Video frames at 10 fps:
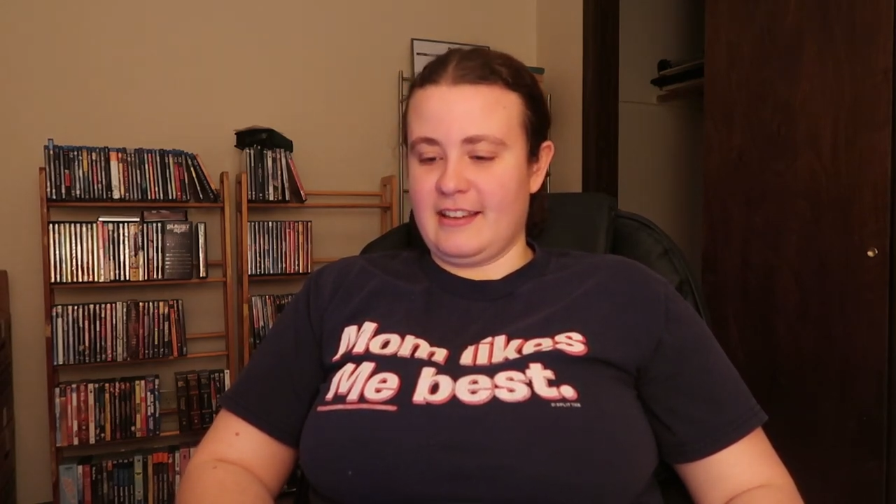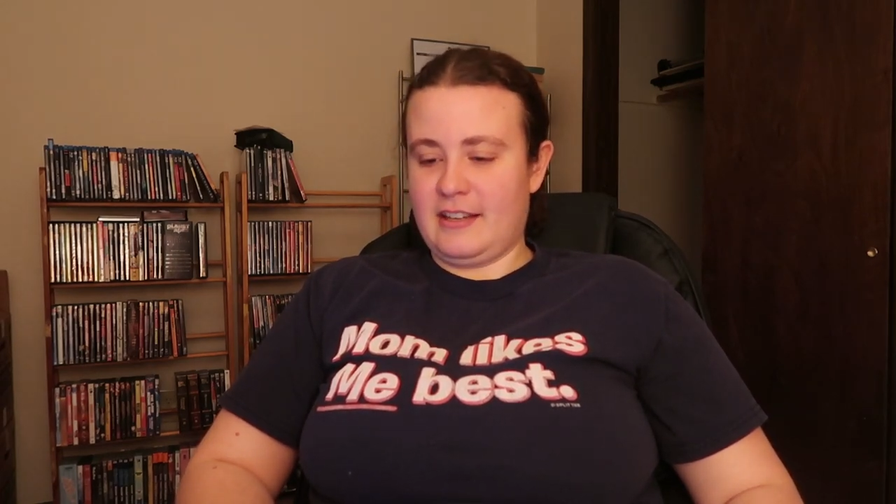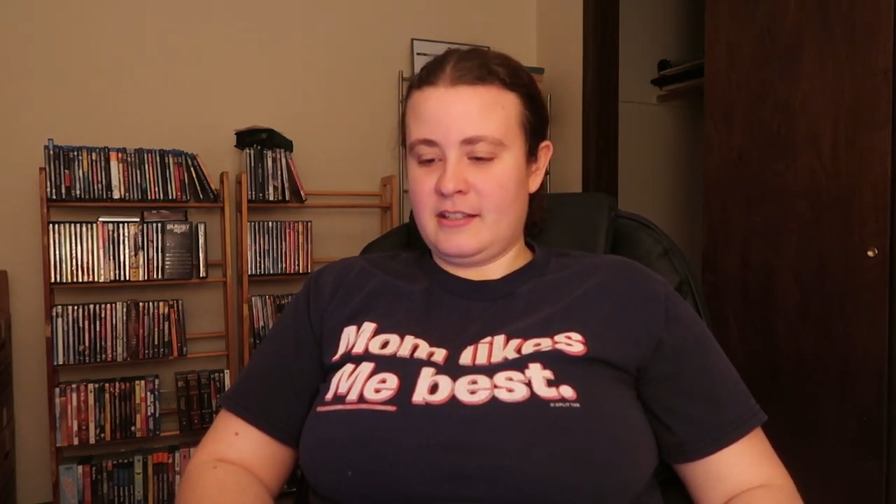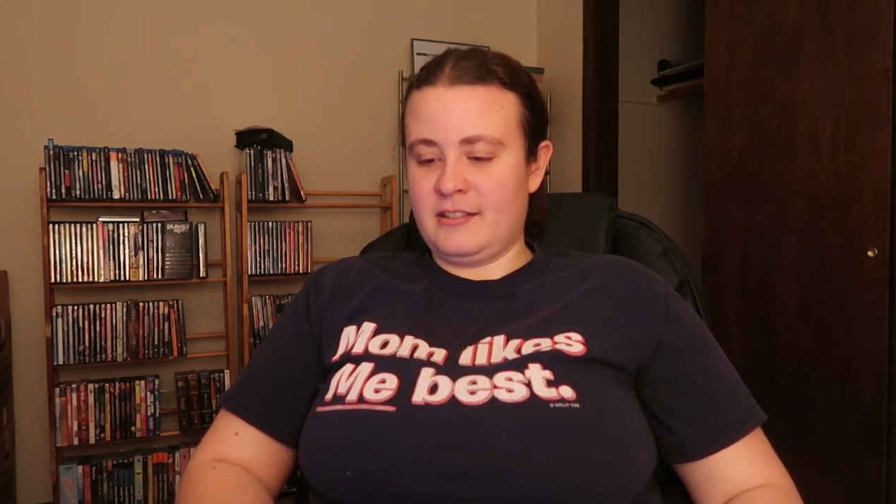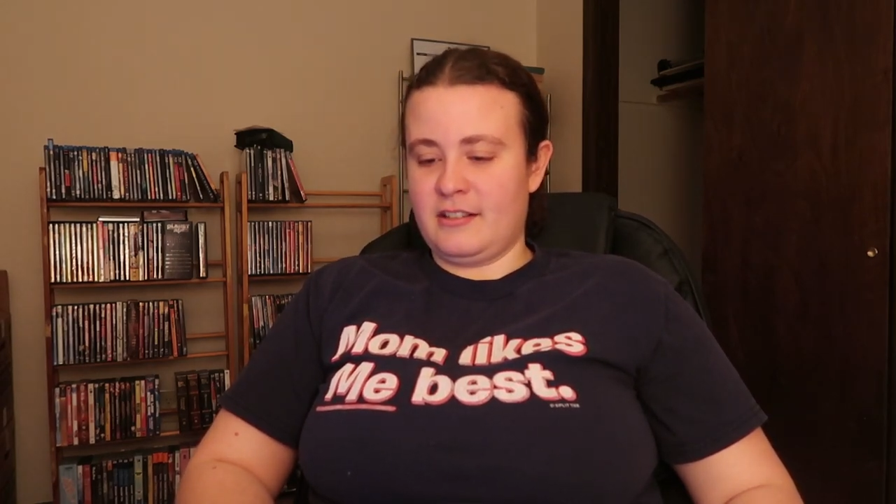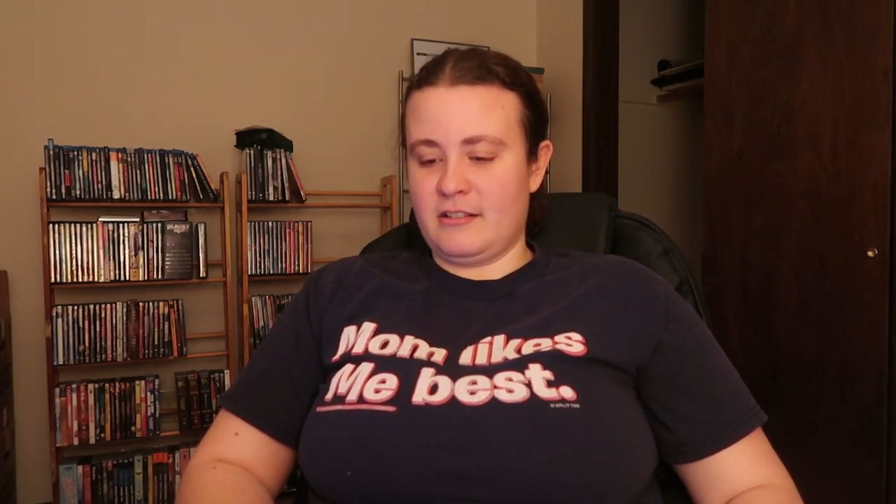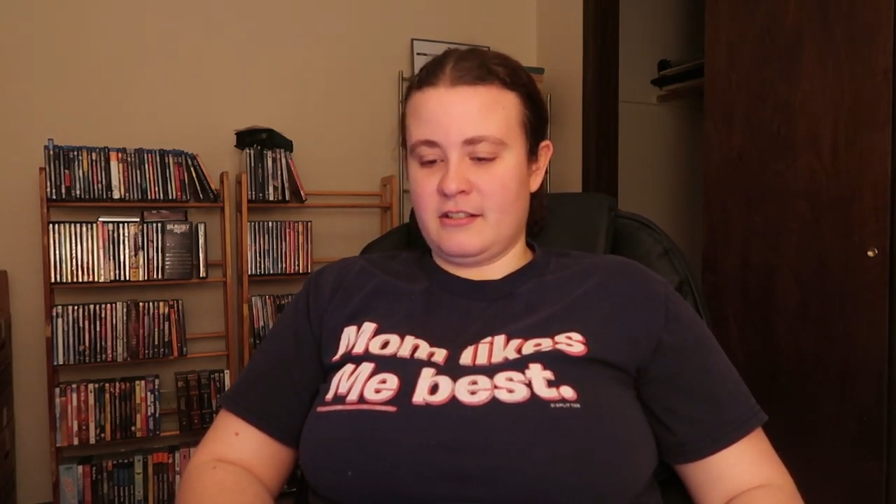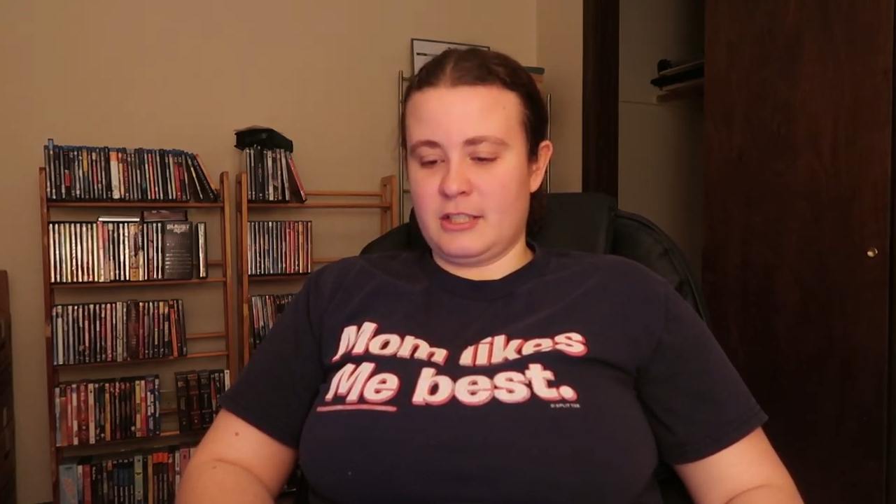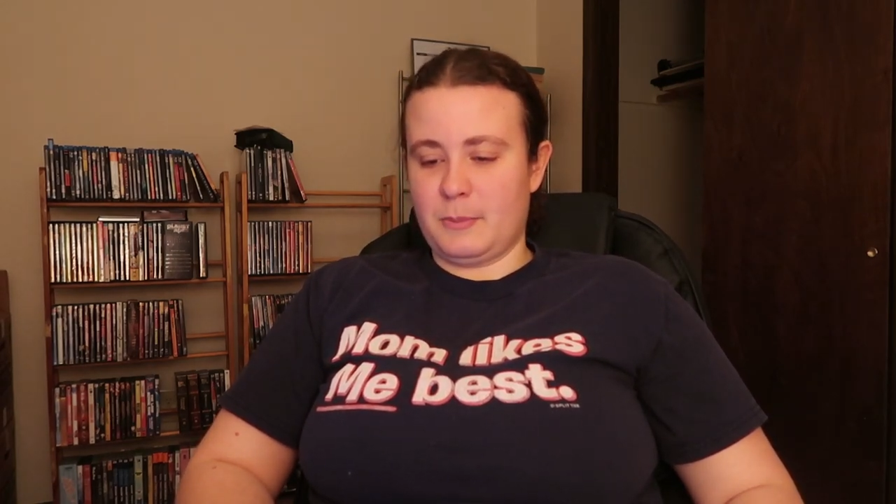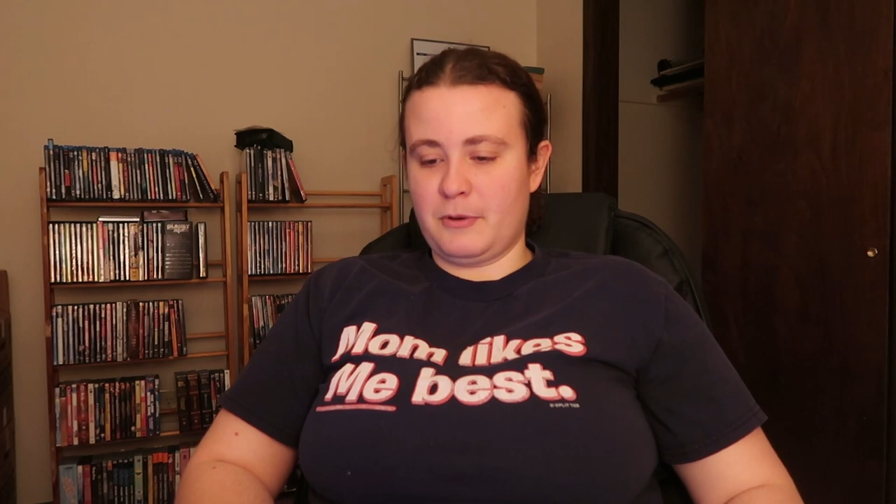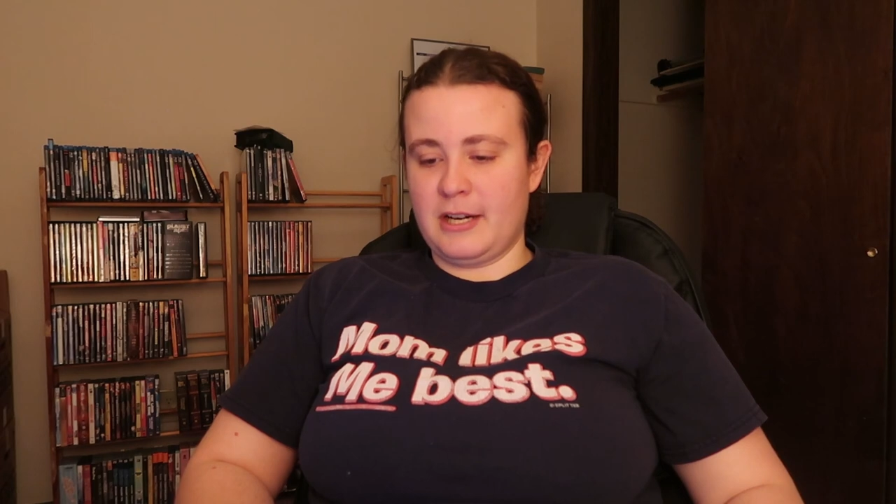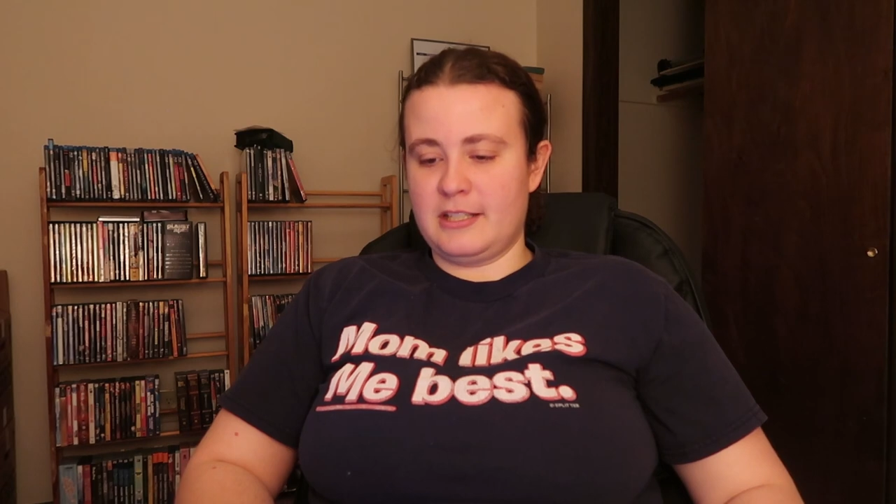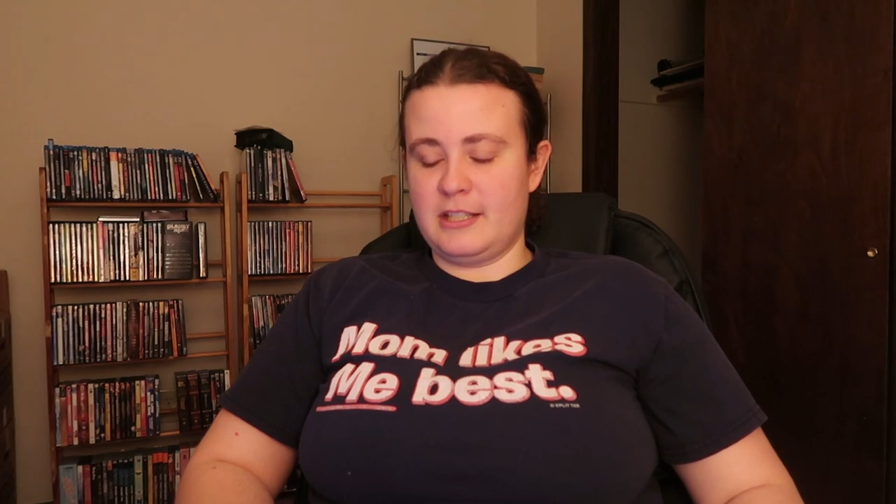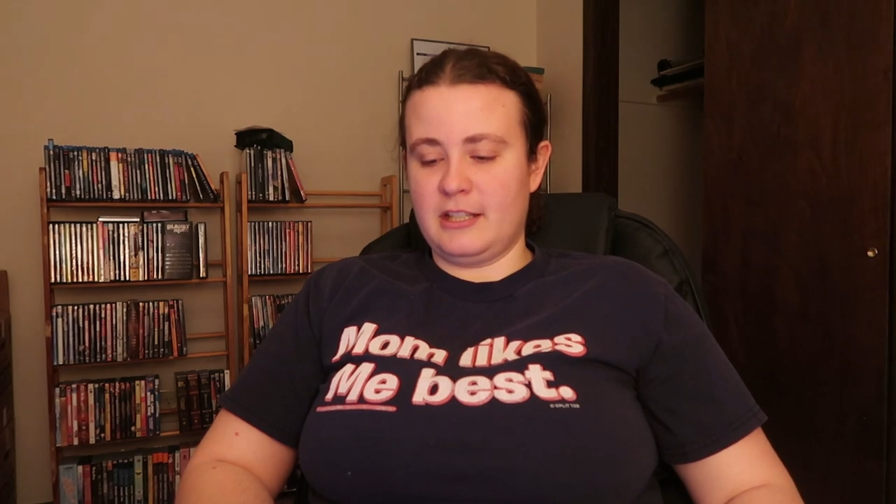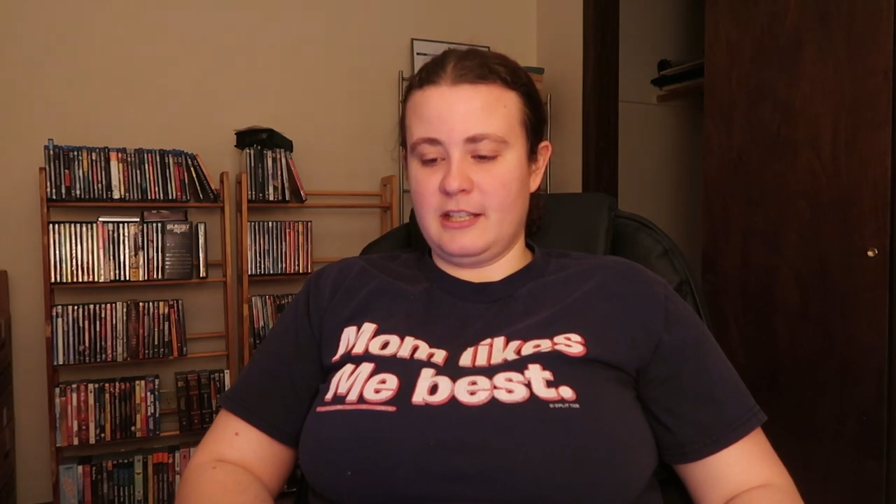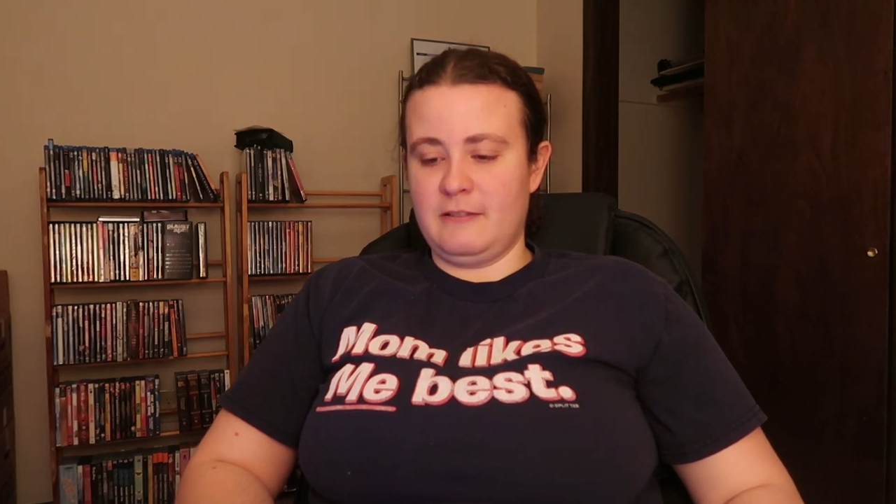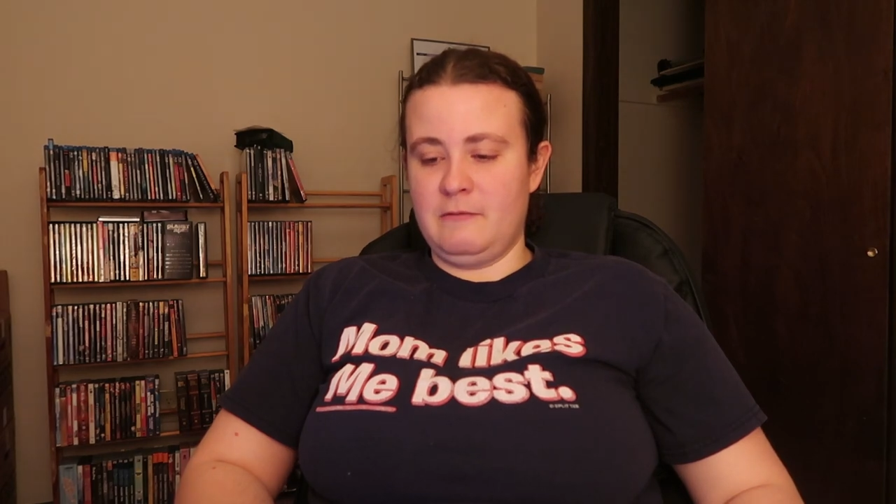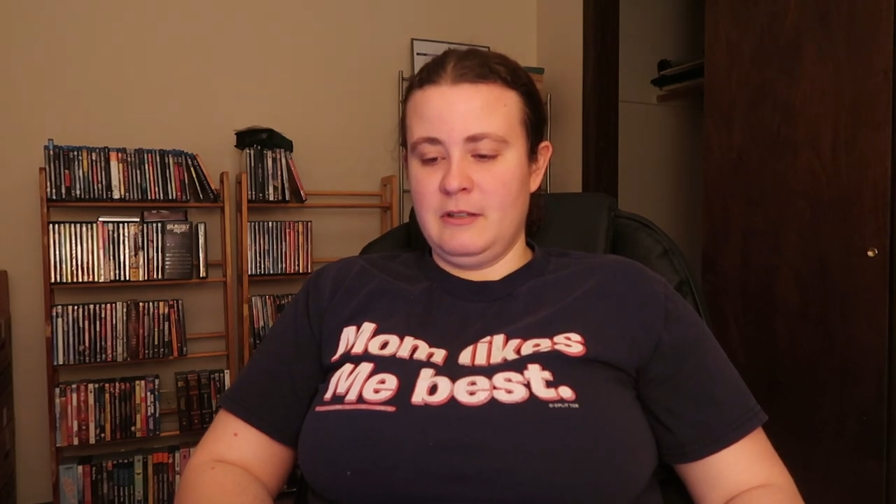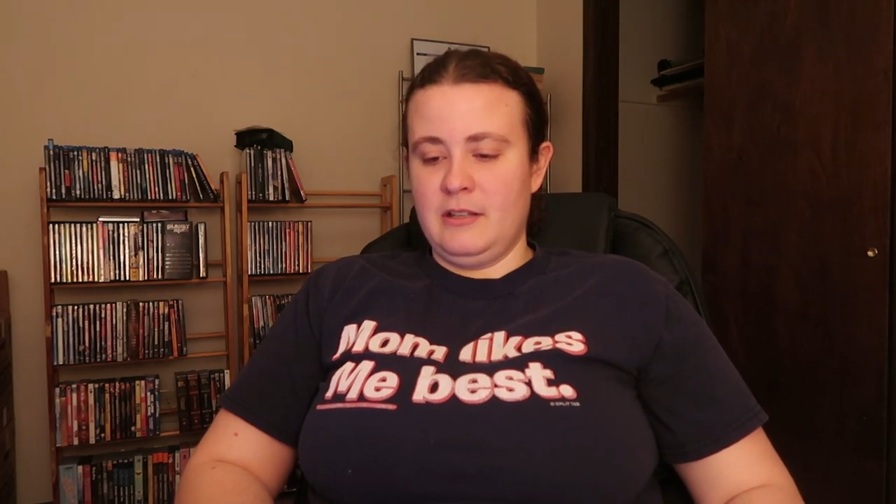and there are surprisingly